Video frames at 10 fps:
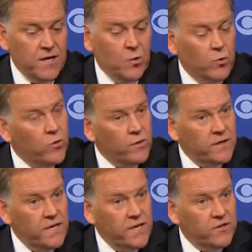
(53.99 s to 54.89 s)
We're going to
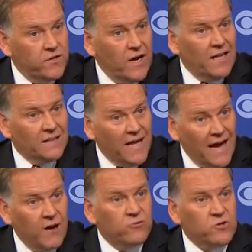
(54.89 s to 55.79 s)
need to
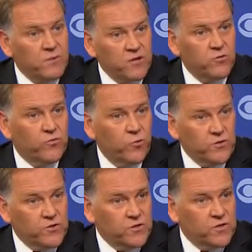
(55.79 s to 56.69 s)
allow special
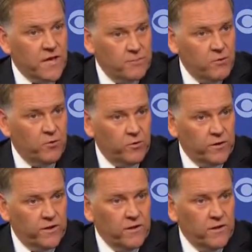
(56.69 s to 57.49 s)
forces capability